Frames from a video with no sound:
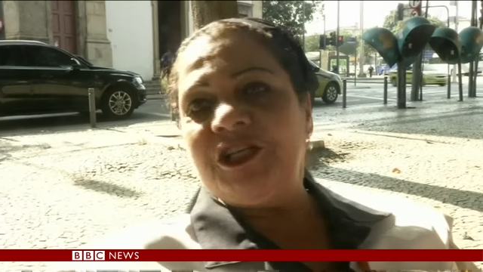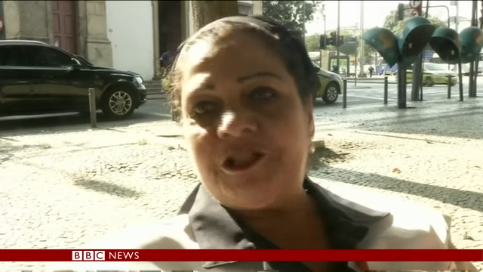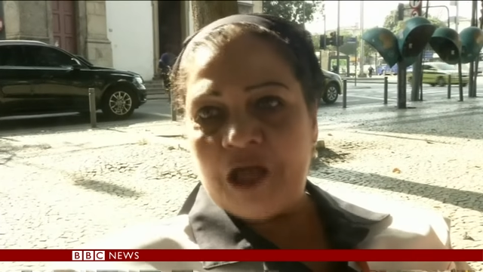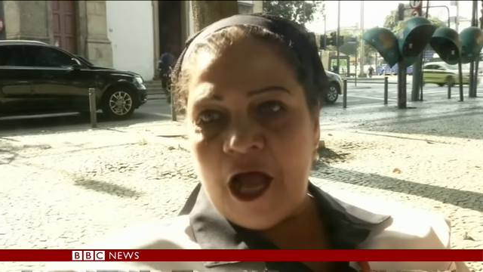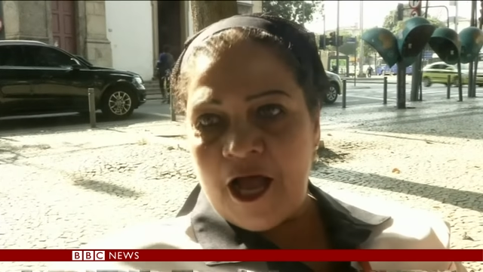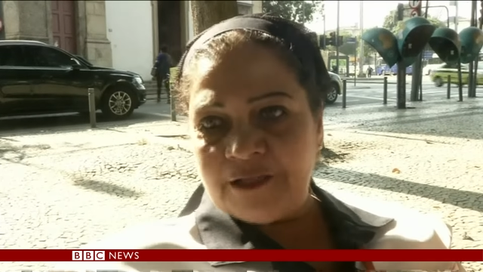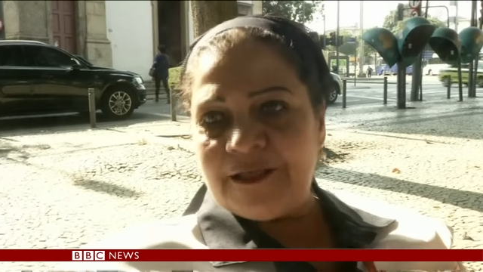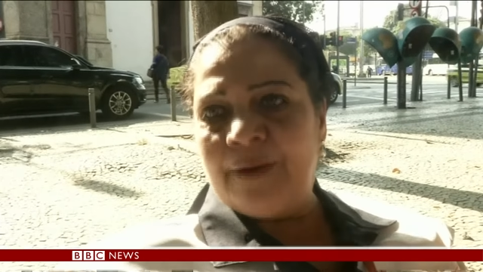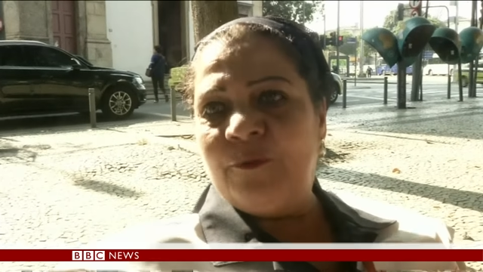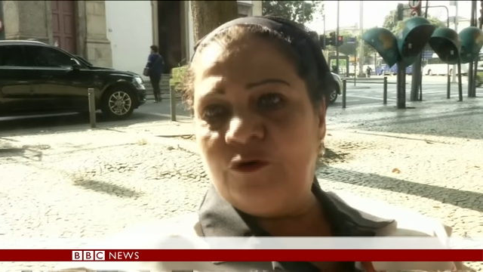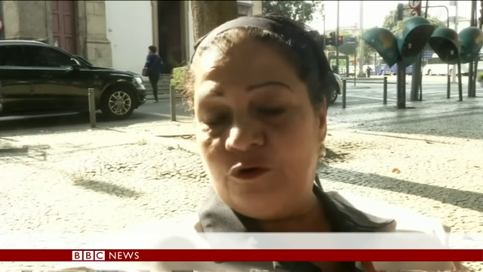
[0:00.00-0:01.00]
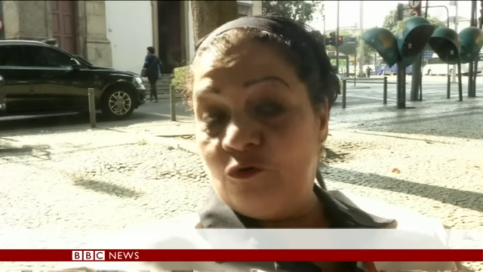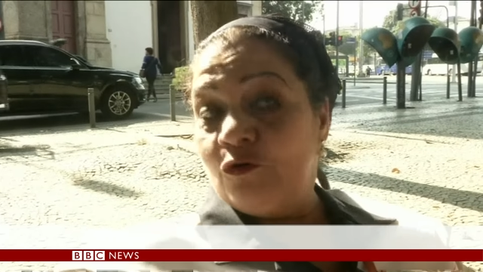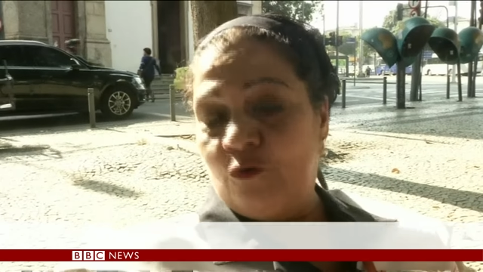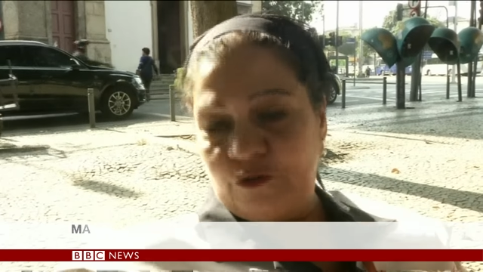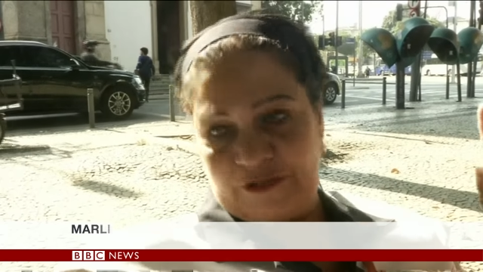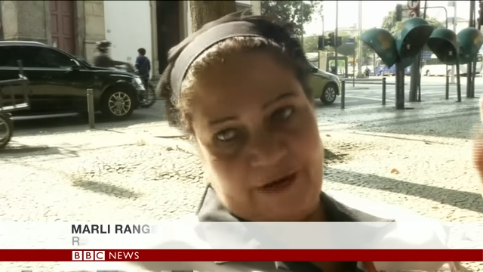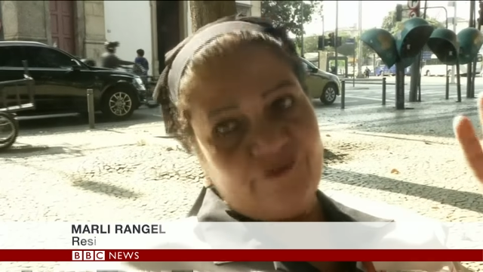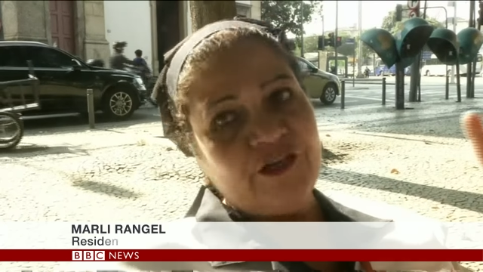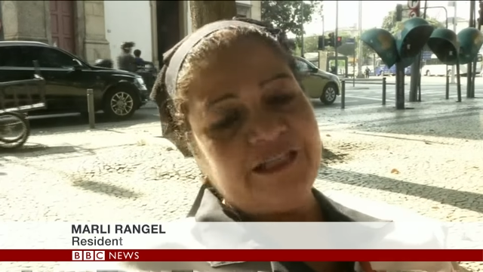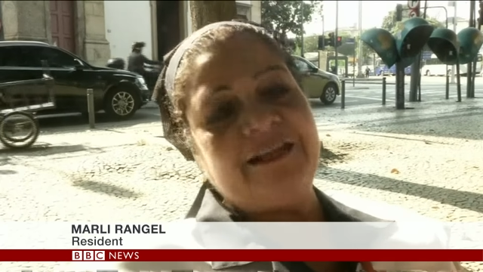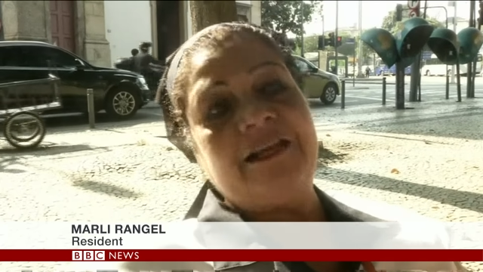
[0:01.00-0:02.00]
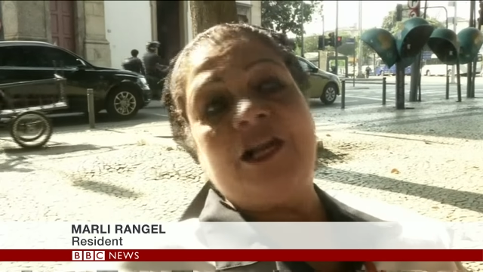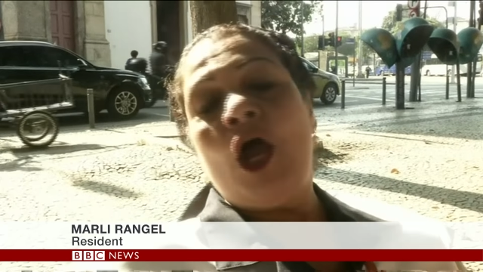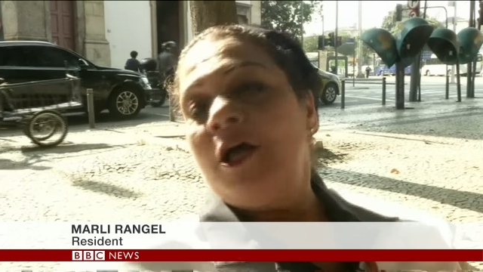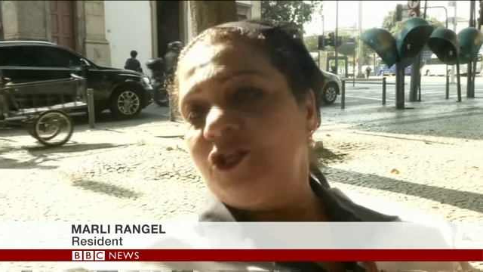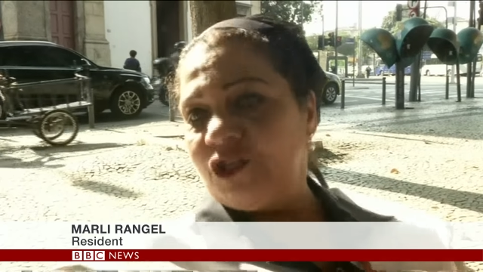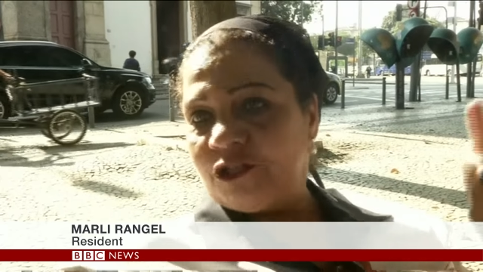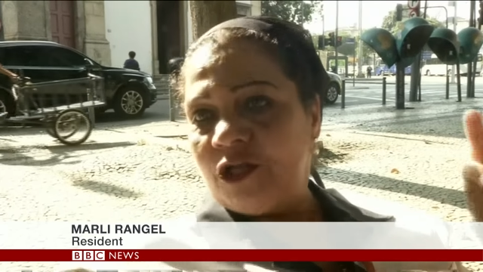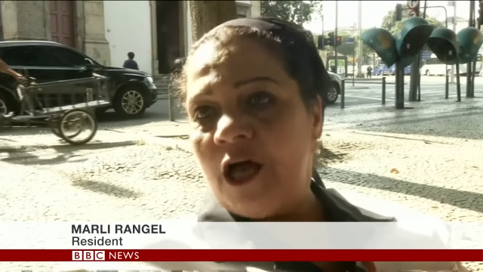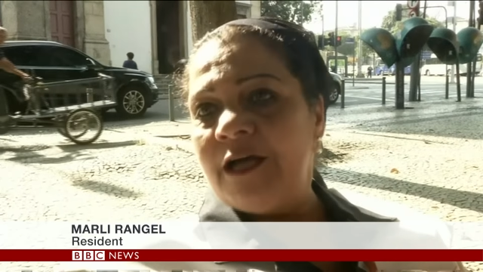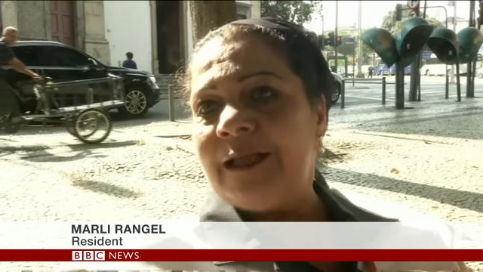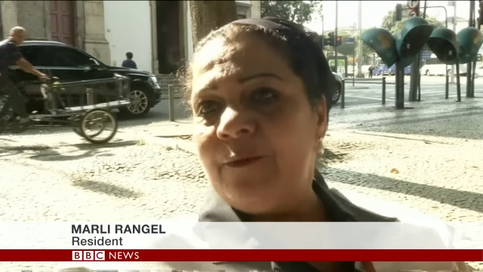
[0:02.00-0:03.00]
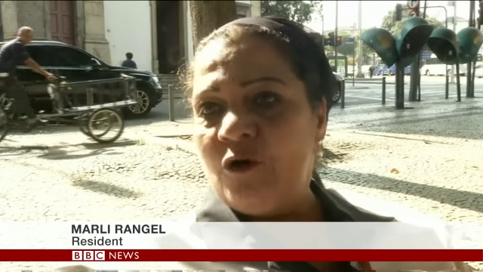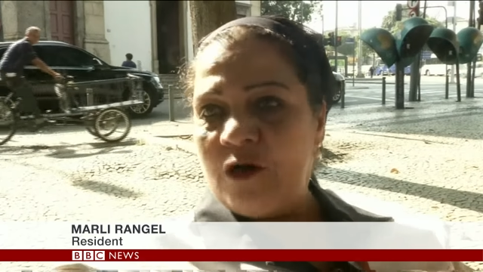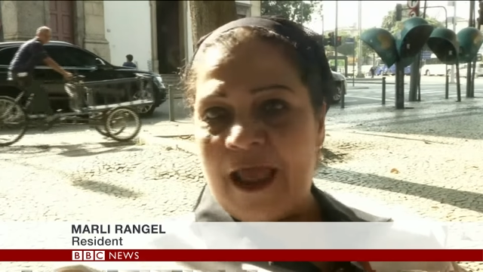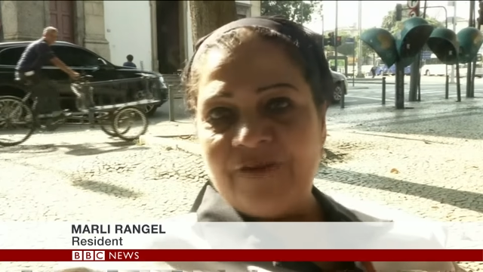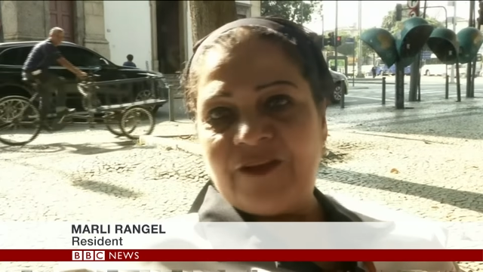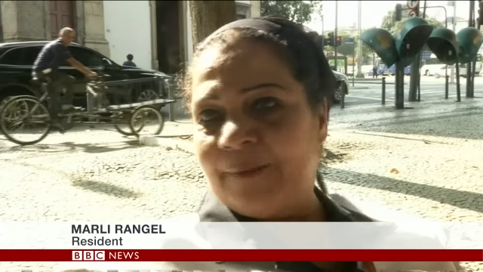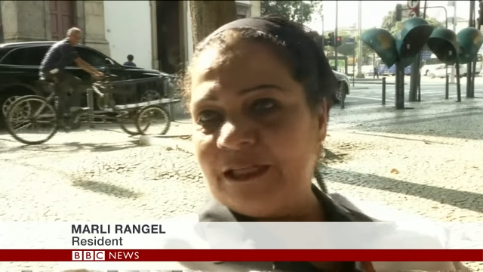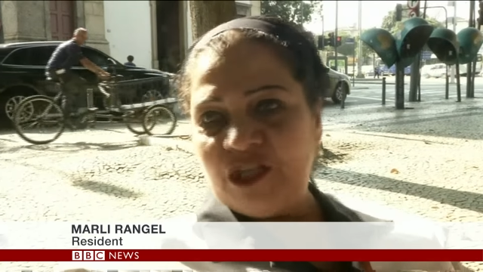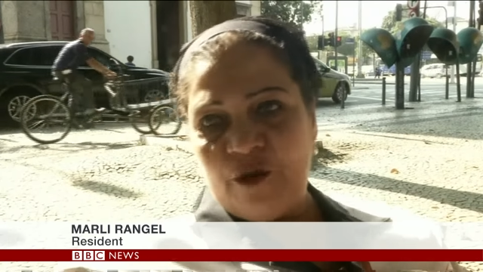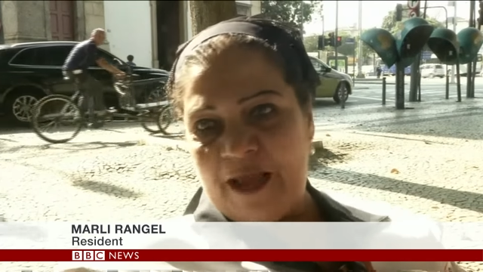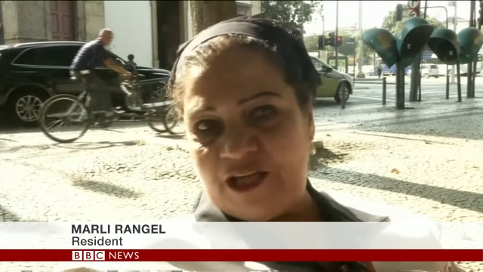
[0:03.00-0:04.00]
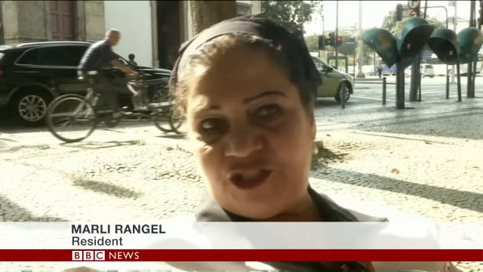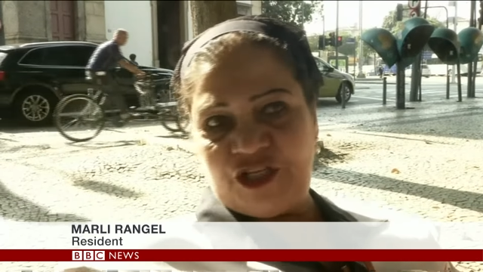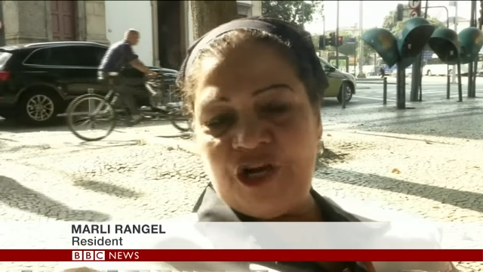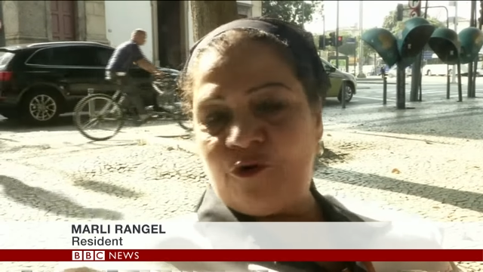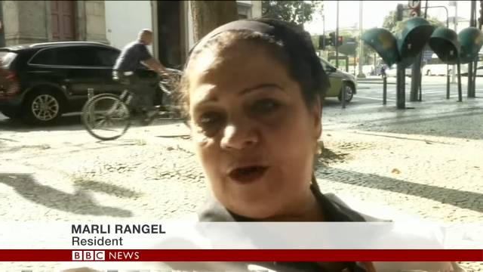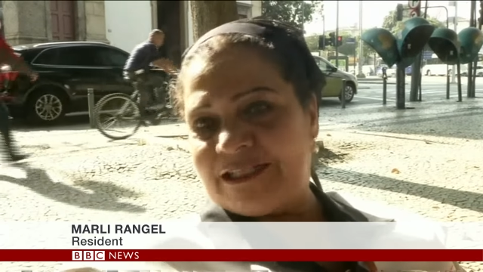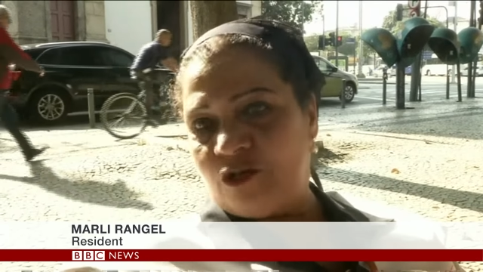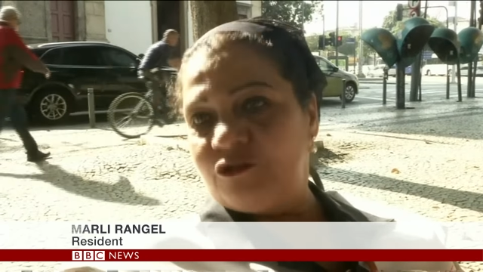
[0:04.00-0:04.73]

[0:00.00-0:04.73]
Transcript: I broke my husband's phone because of all the women sending him kisses and love hearts.